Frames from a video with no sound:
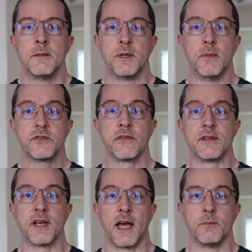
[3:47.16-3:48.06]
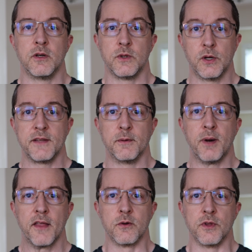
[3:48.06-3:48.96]
But most of the time, we don't even
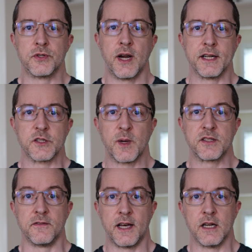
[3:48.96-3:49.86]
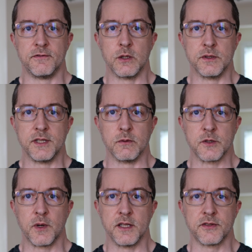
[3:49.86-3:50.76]
bother with trying to specify a frequency
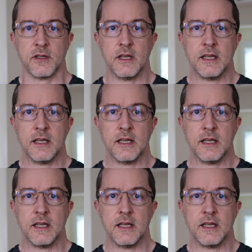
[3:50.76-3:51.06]
response.